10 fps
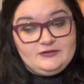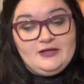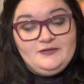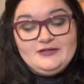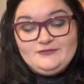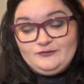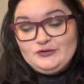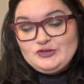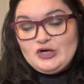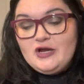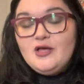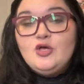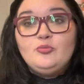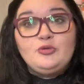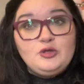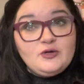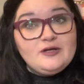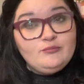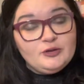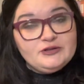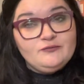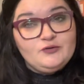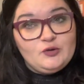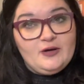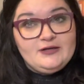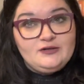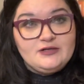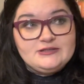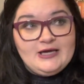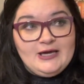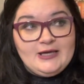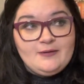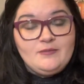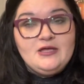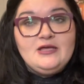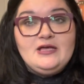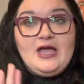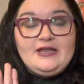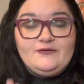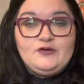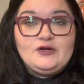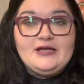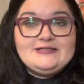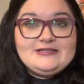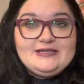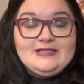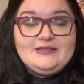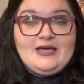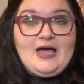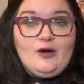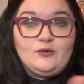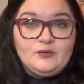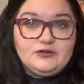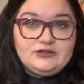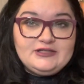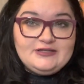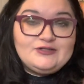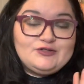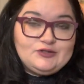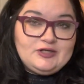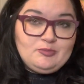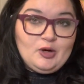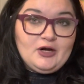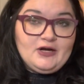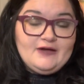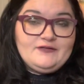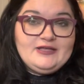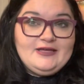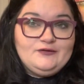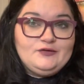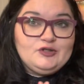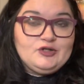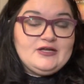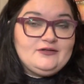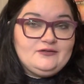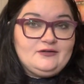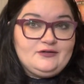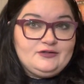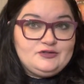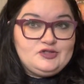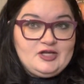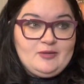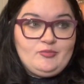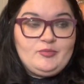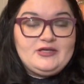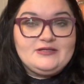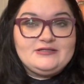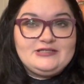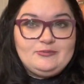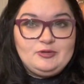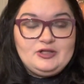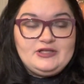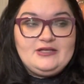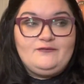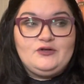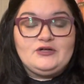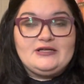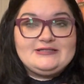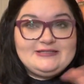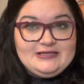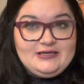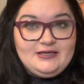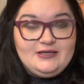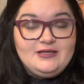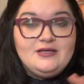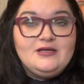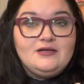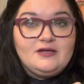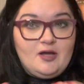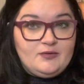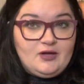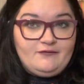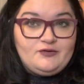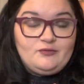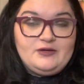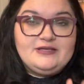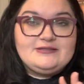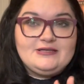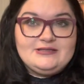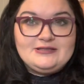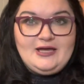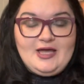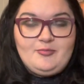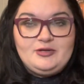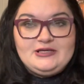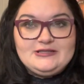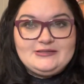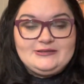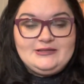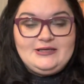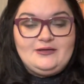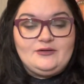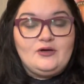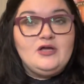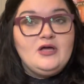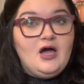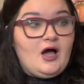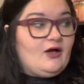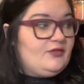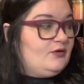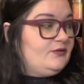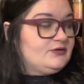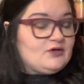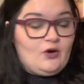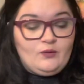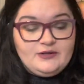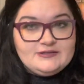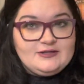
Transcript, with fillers: that for sure. But you can burn them for quite a long time. And if you're not seeing the outwardly sooty part of the candle, you're in good shape because typically if you're not seeing it coming off the wicks, it's not happening inside the candle. Although there's always